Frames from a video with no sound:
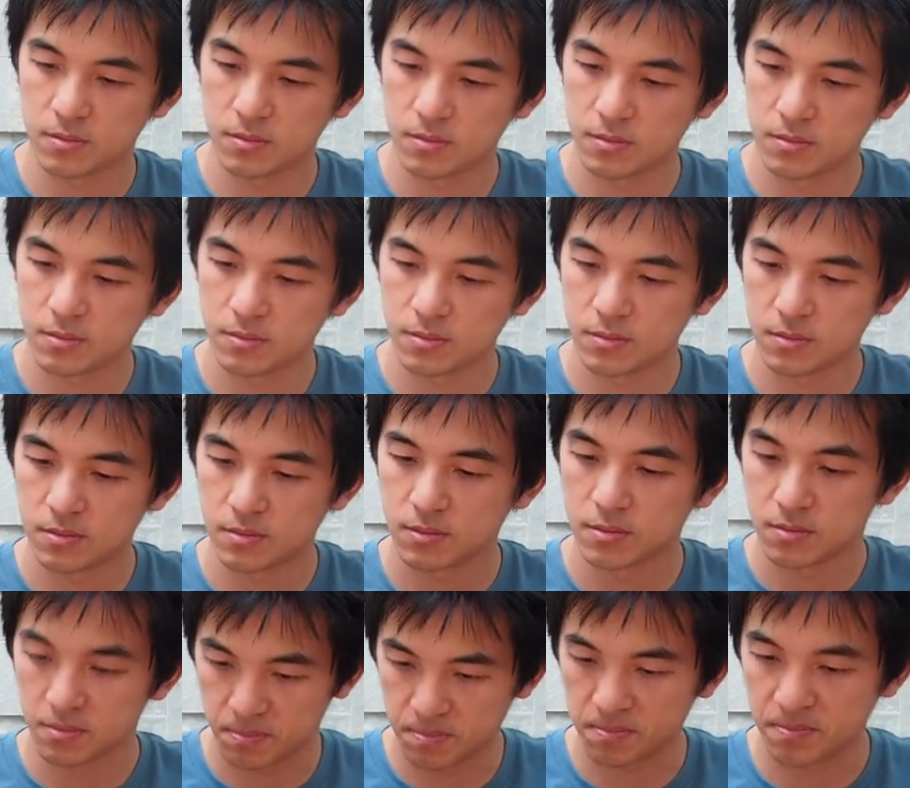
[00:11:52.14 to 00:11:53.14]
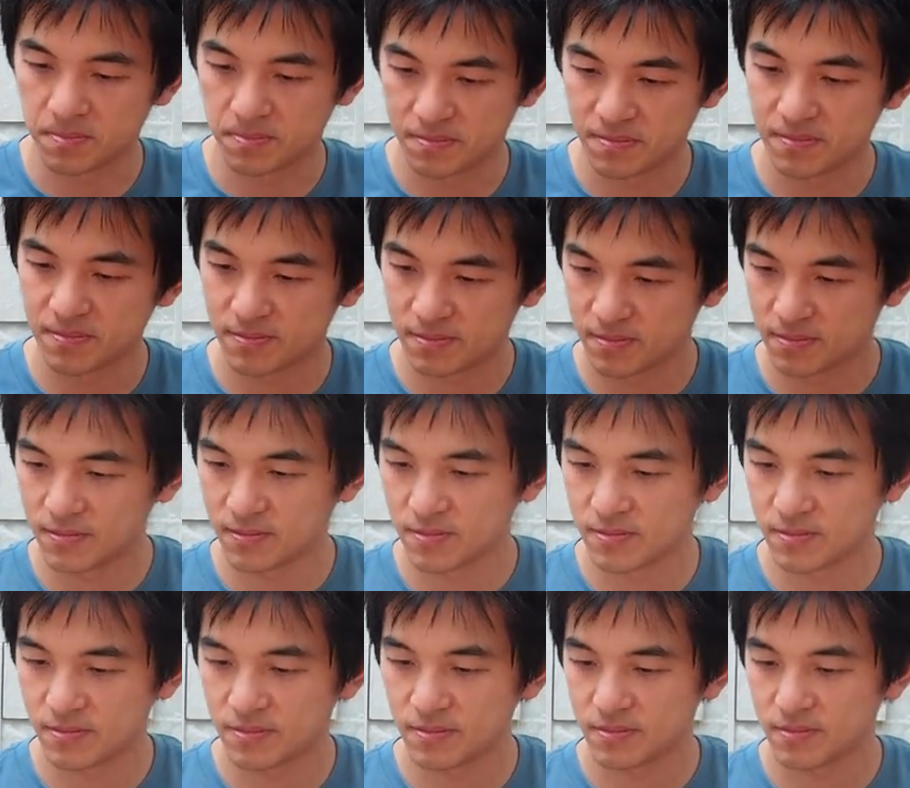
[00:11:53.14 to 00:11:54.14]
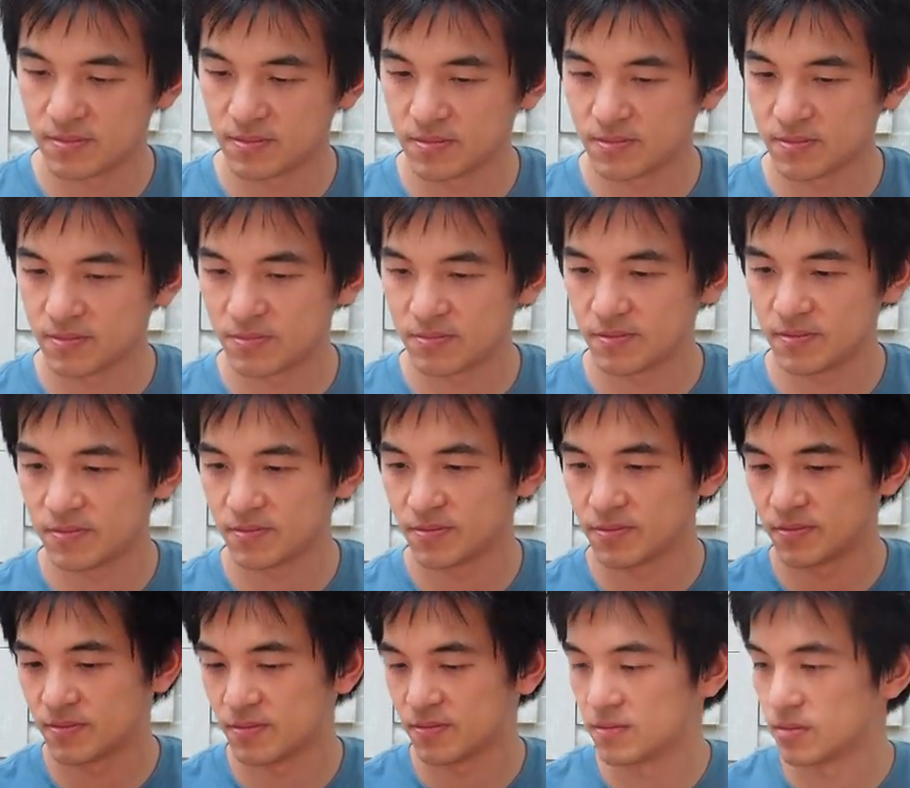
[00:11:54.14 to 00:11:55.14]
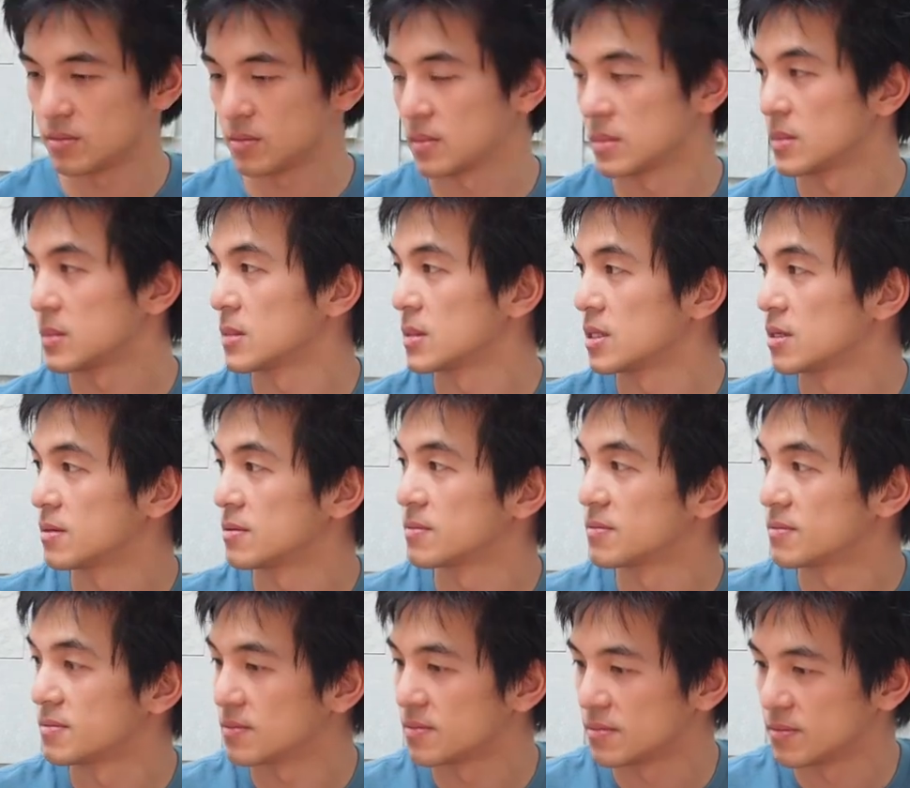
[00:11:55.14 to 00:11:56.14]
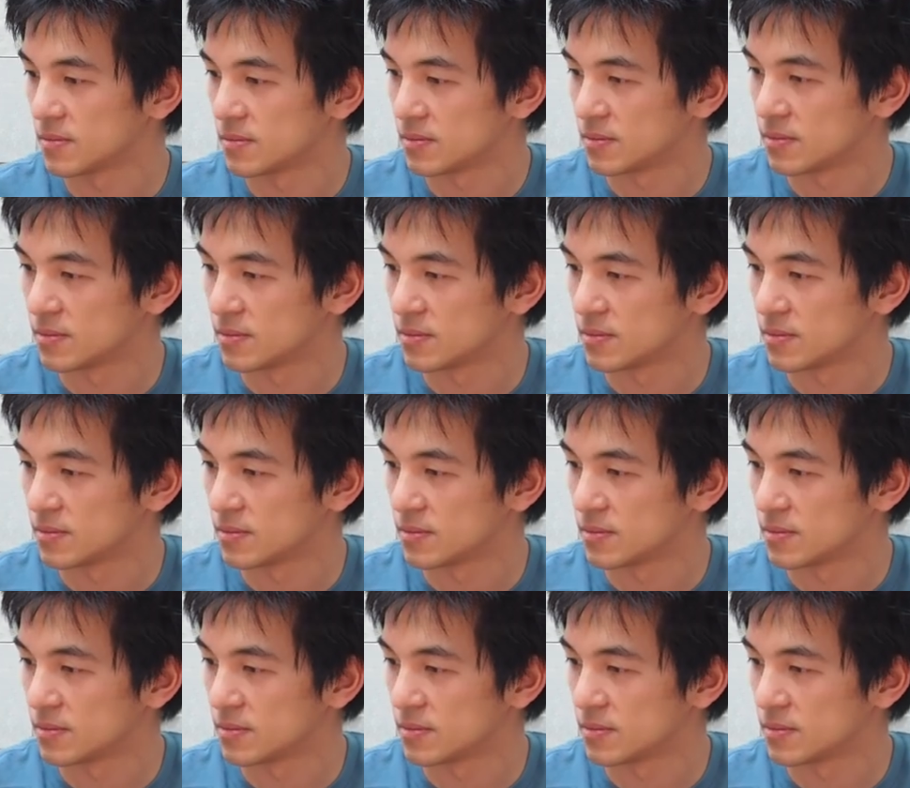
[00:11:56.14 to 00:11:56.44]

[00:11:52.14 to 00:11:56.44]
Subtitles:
(not speaking)